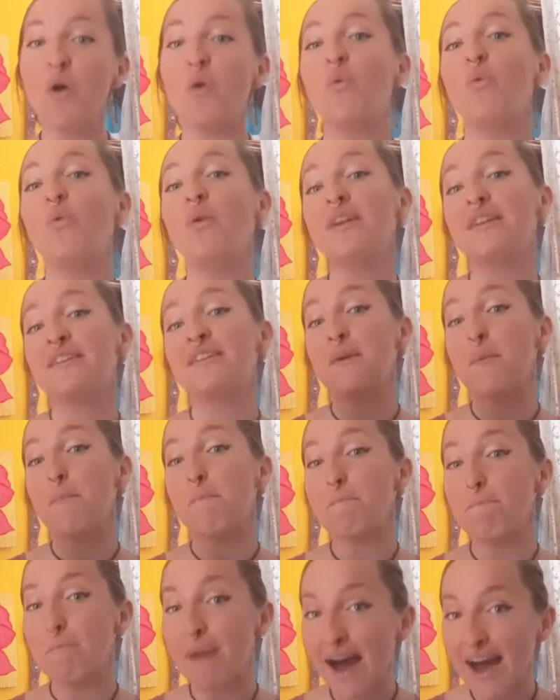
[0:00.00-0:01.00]
what is
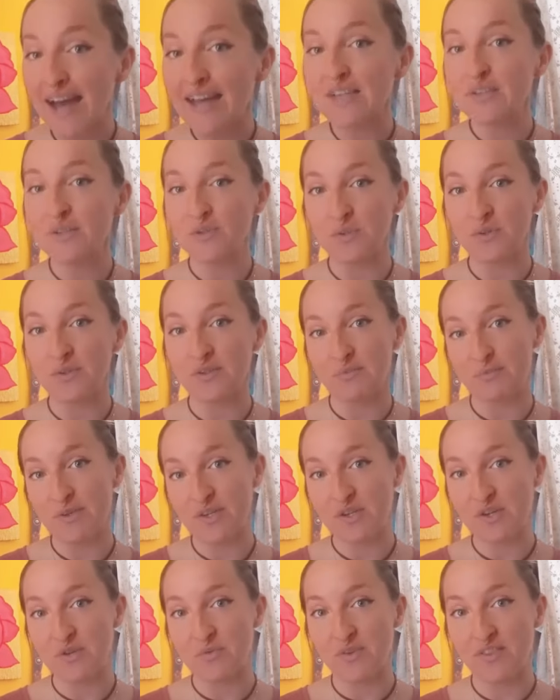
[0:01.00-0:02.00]
my soul's
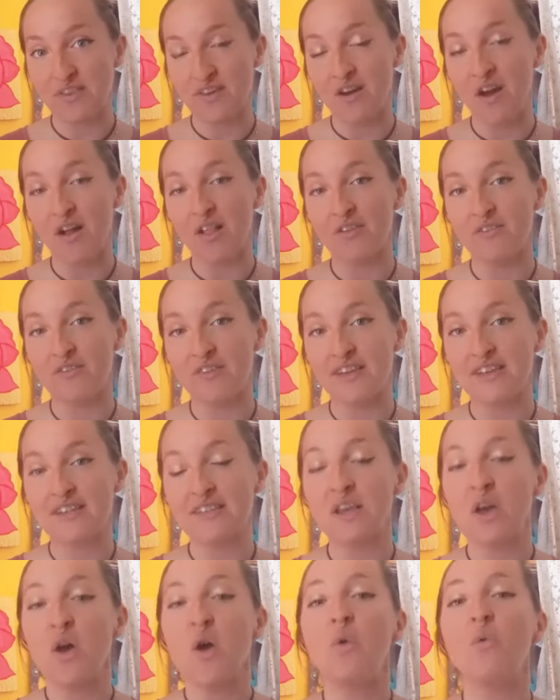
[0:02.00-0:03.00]
mission within all of
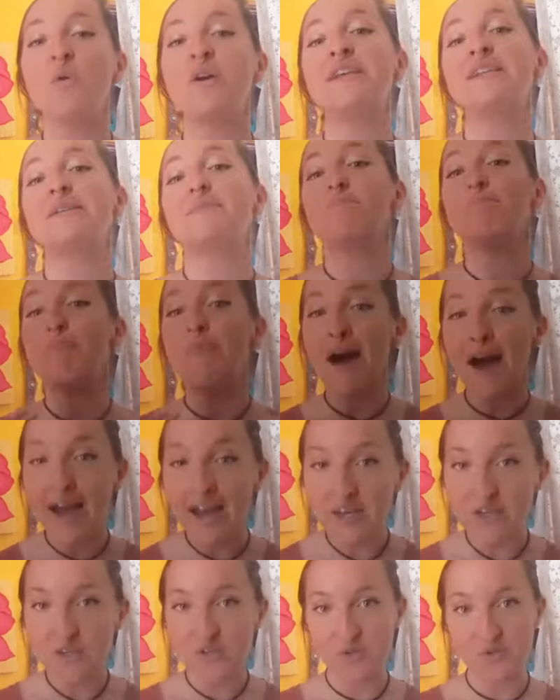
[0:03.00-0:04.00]
this? What is
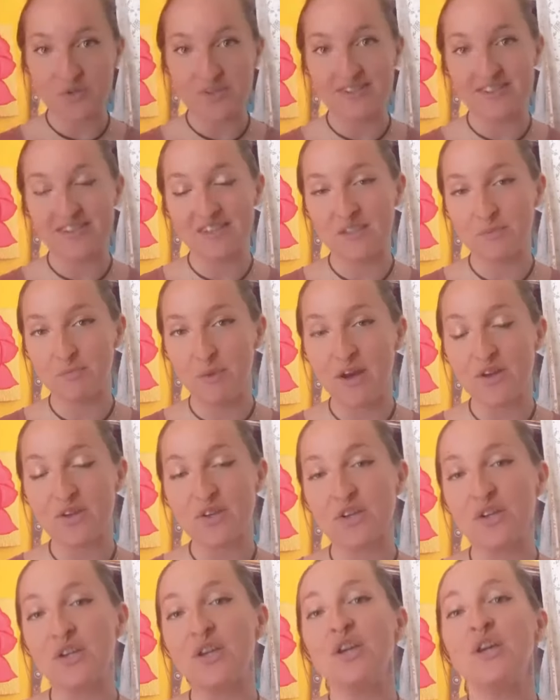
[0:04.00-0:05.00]
my truest
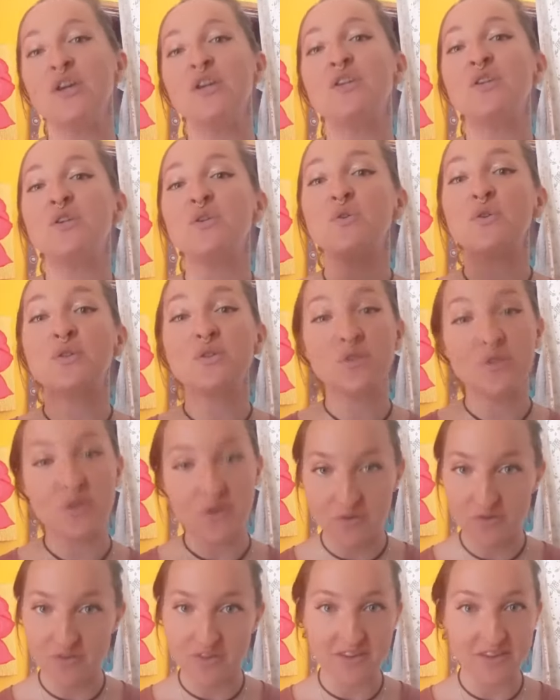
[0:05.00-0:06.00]
expression to
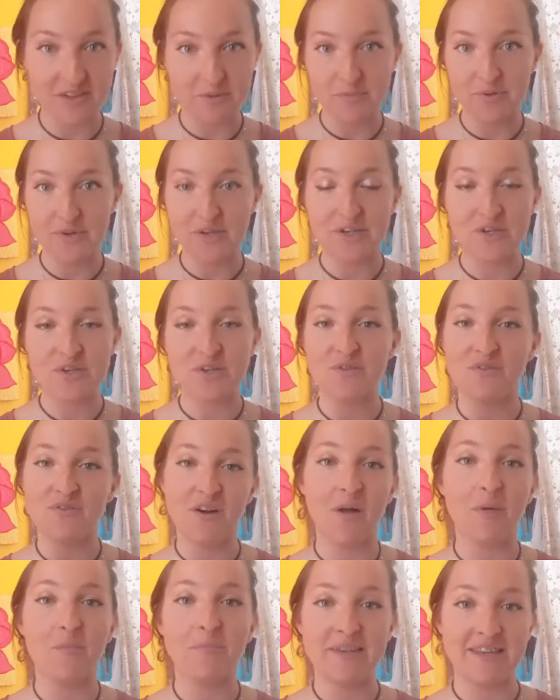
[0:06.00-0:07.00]
serve the liberation of
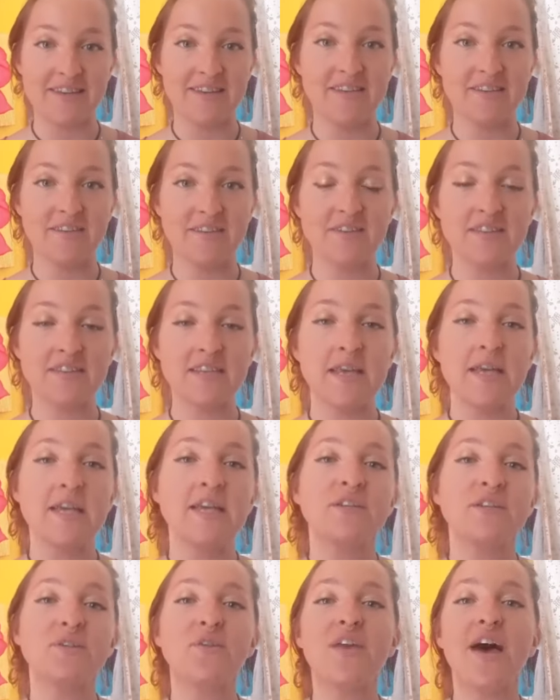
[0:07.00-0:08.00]
all beings?
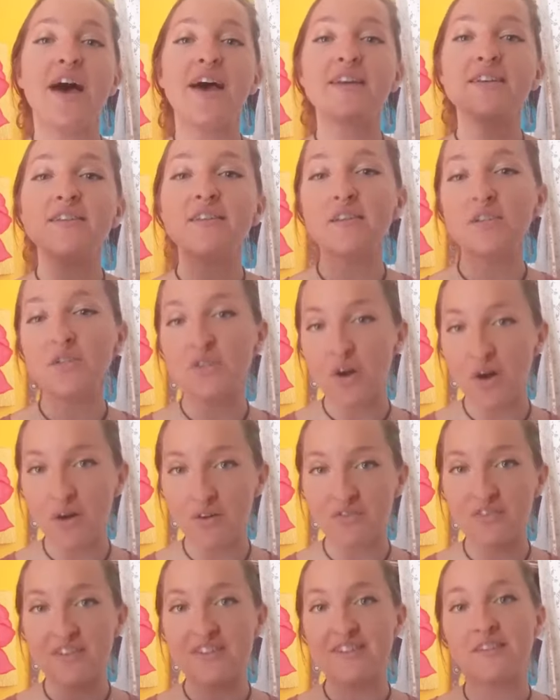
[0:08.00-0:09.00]
So, that is the
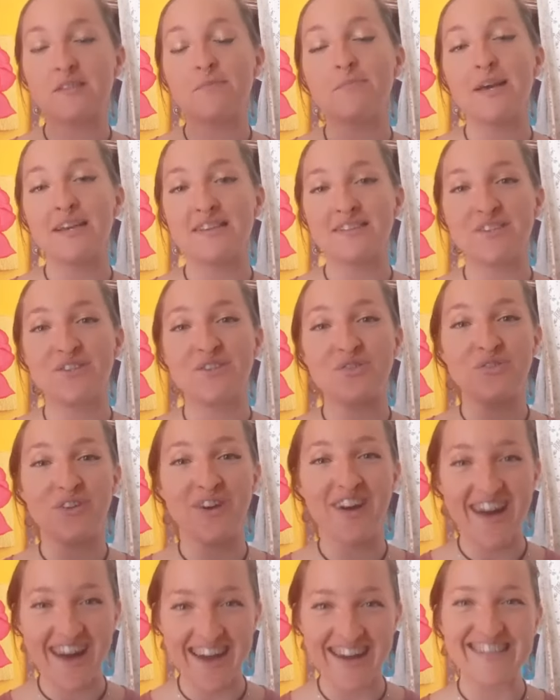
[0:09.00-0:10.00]
dolphin's message
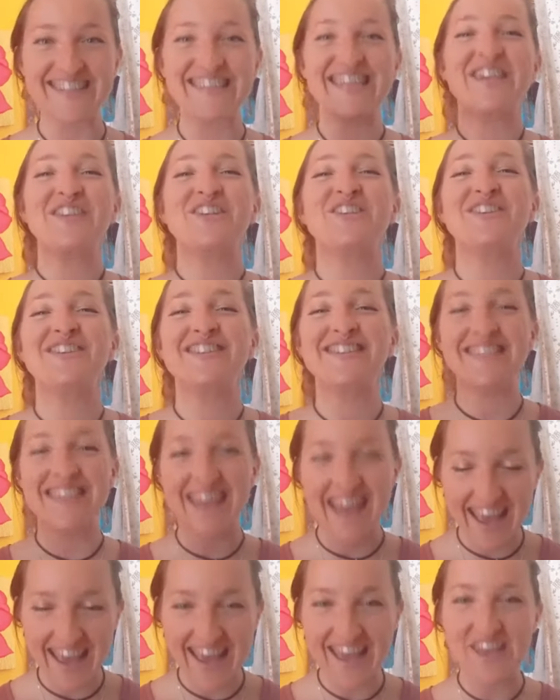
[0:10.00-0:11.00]
for us
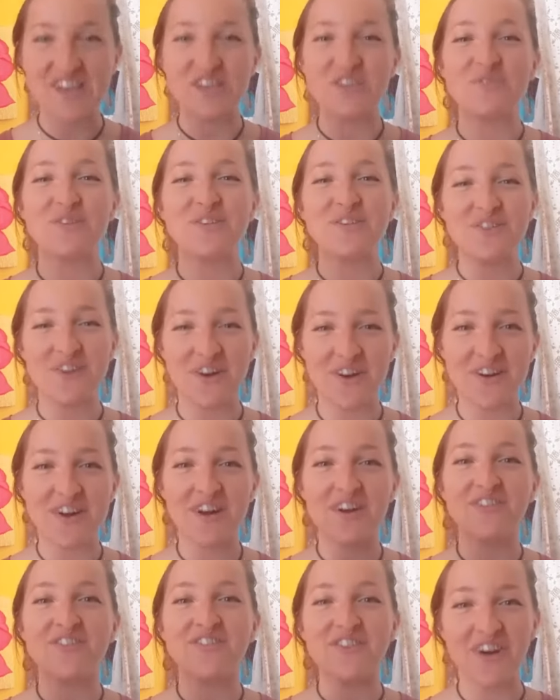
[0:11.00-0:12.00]
today as we start
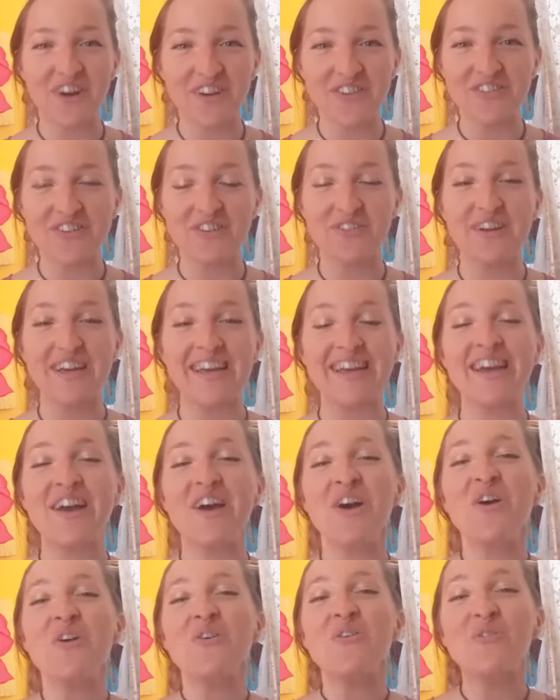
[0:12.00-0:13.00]
off Dolphin Week.
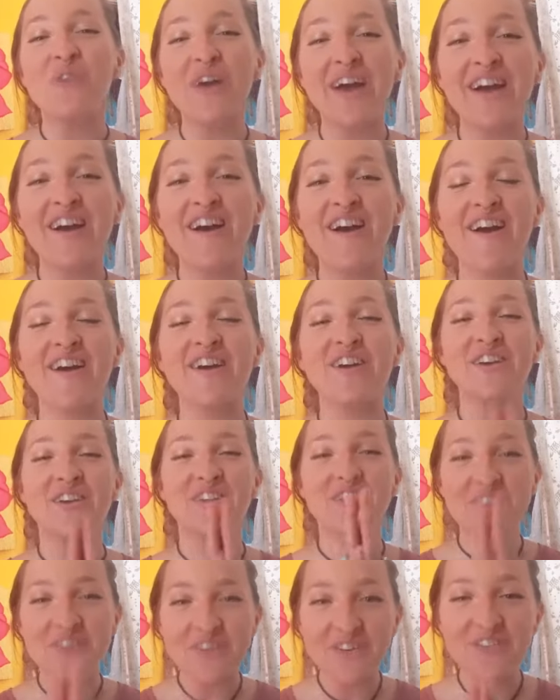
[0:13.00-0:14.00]
Where are
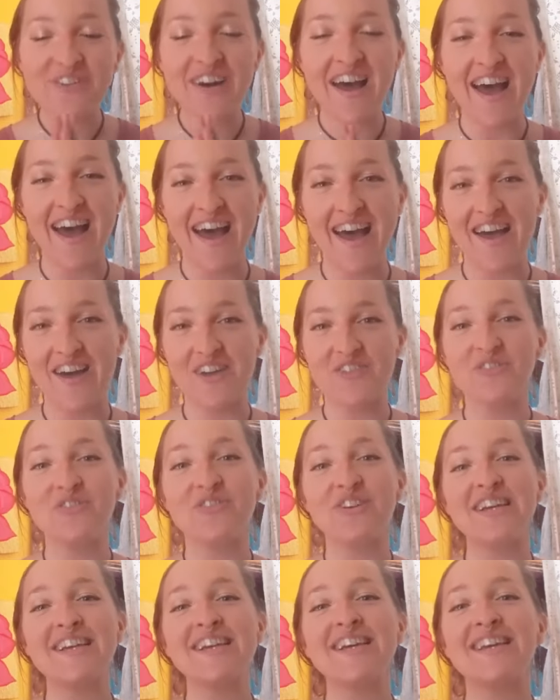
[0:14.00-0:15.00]
you at?
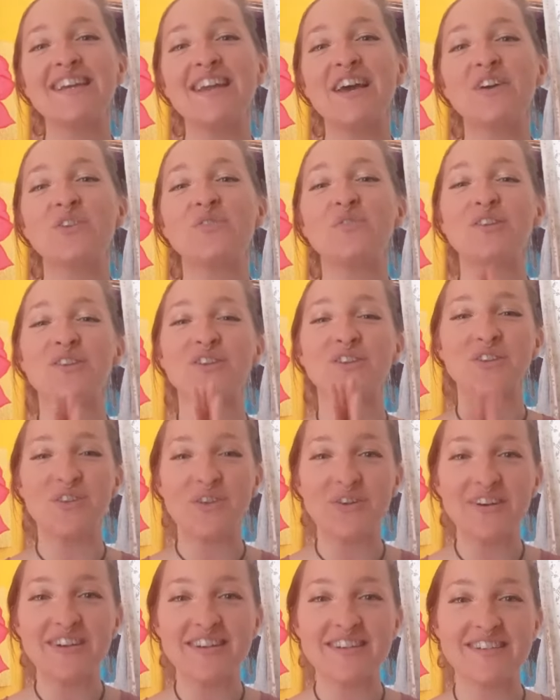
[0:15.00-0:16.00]
Reconnect with
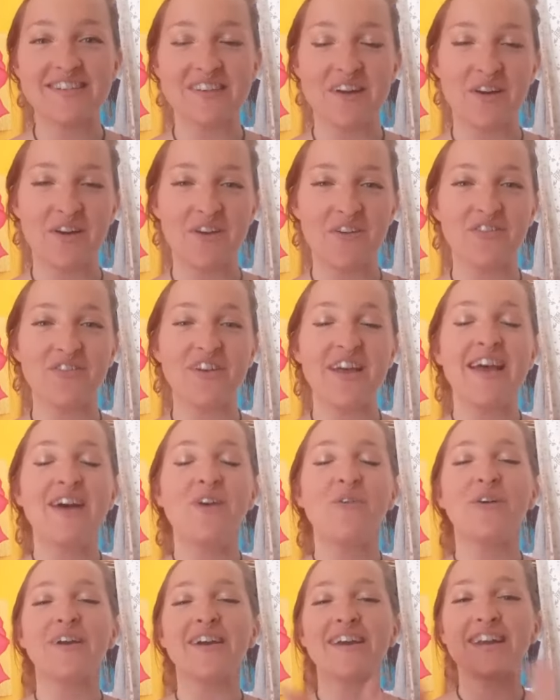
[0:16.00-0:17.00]
yourself.
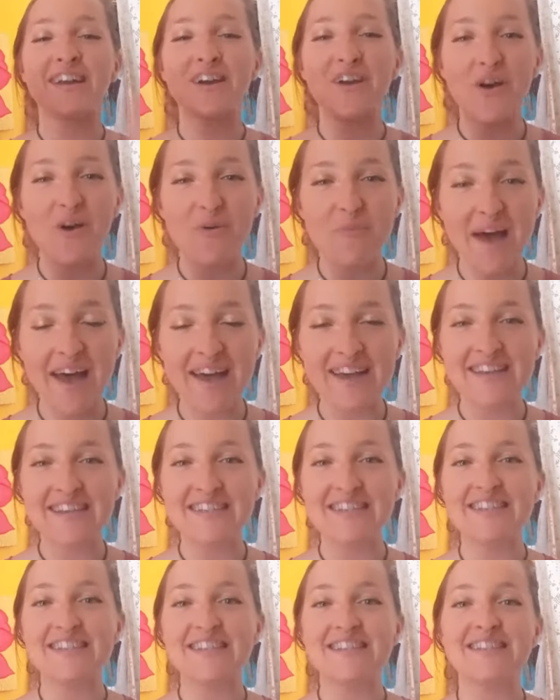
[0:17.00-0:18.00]
We're going to go back
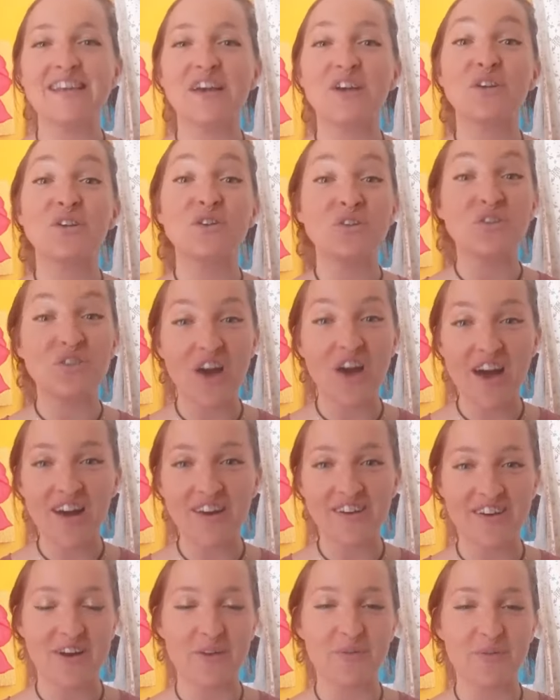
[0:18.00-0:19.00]
into the second
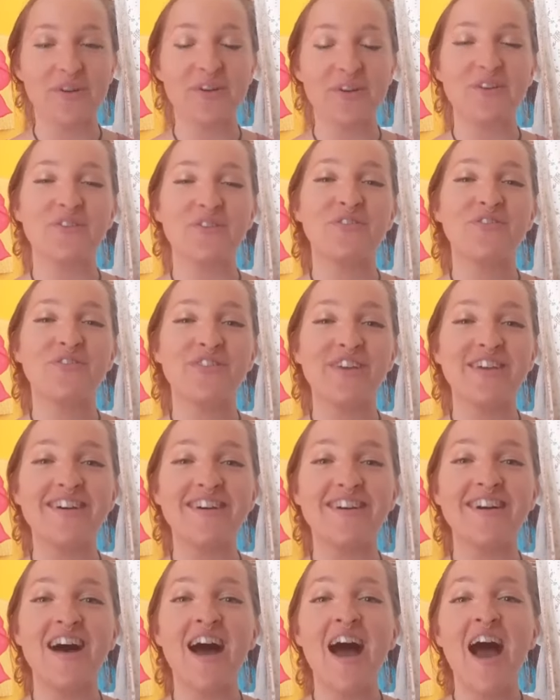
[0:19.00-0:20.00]
chakra. We're going to
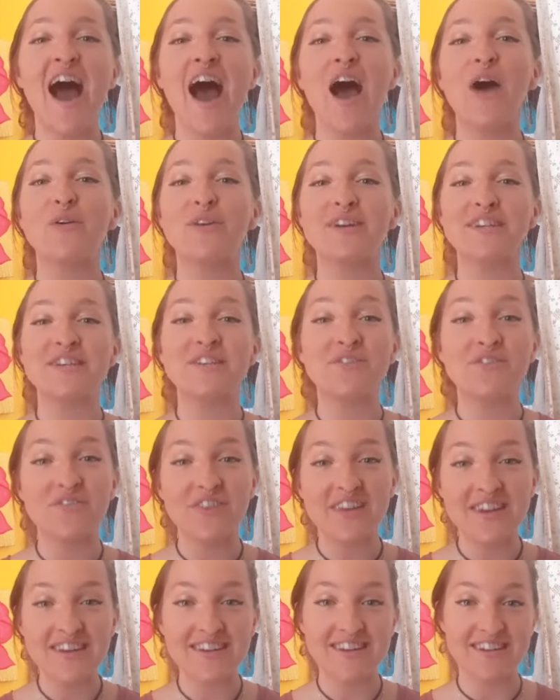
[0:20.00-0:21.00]
feel our
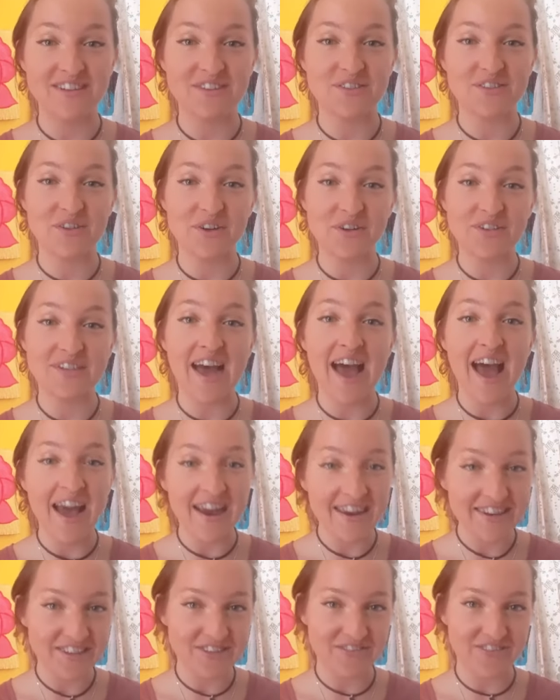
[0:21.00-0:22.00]
divinity start to
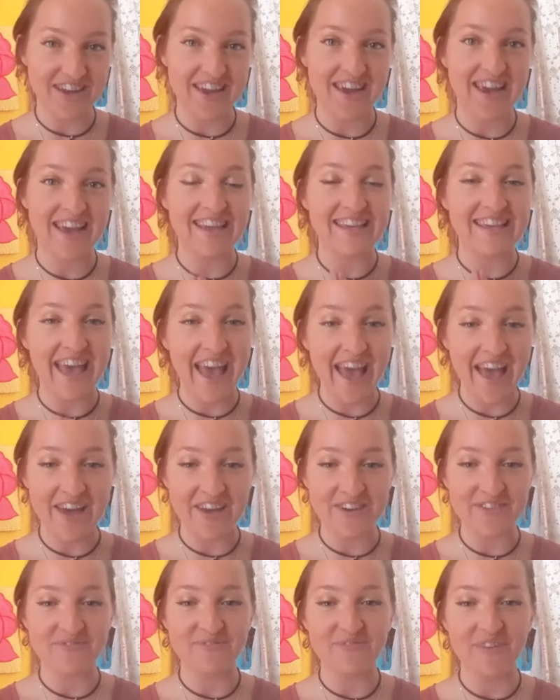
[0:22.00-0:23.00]
activate
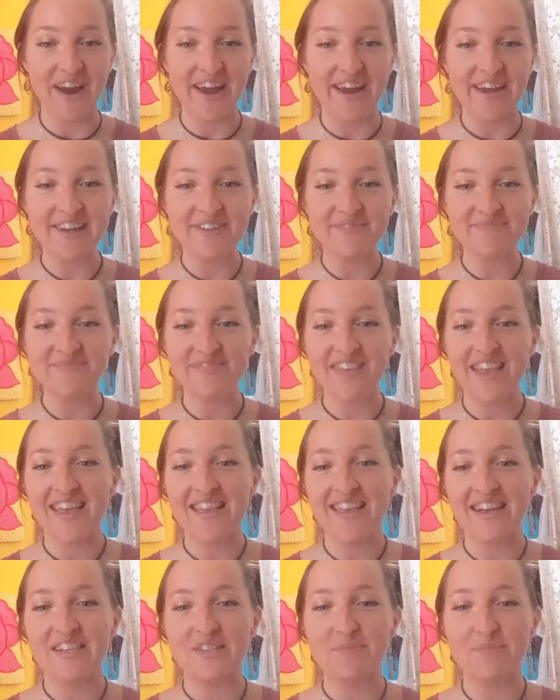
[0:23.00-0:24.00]
again, right?
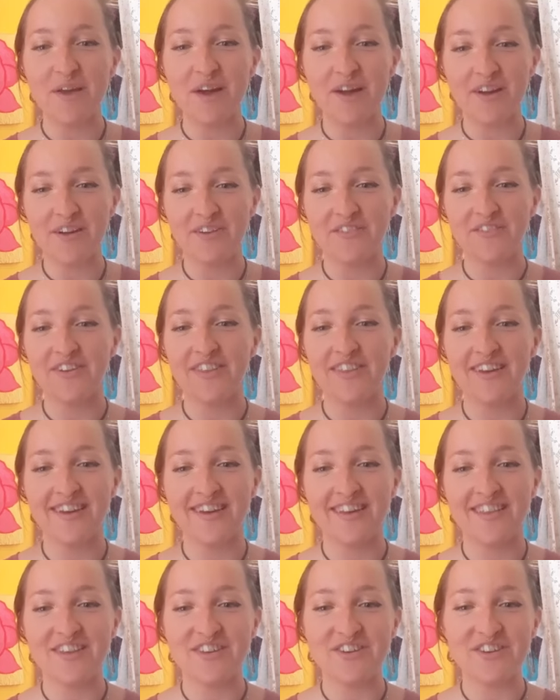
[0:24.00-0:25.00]
Thanks, Bianca, for
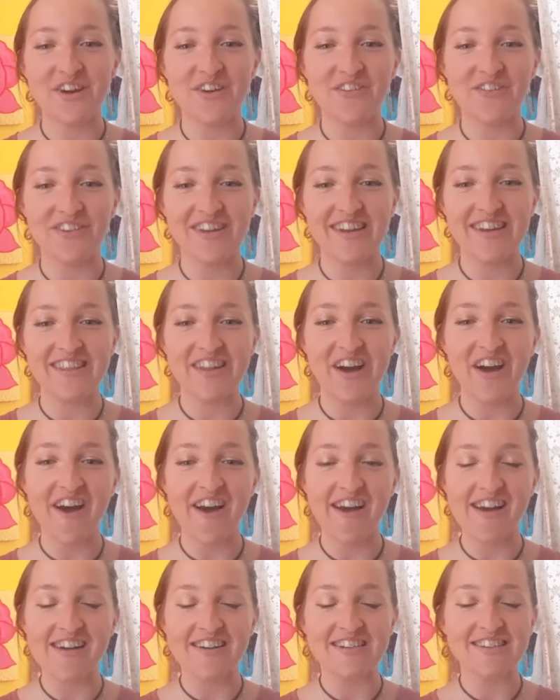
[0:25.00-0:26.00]
the, the dolphin and the
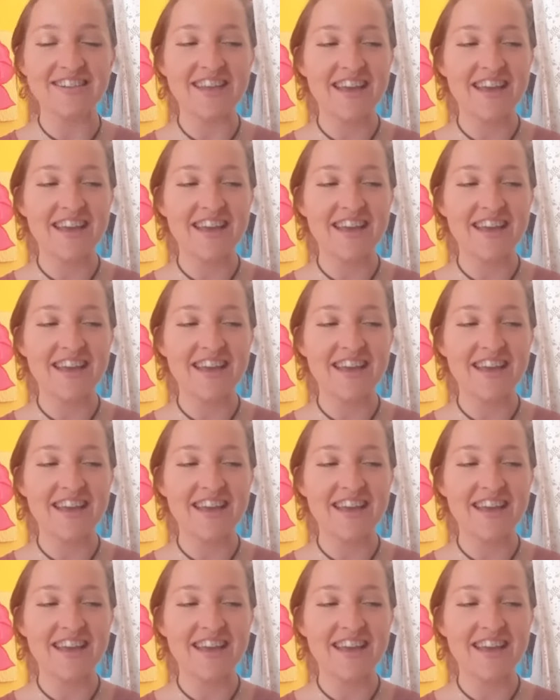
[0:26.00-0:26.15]
heart.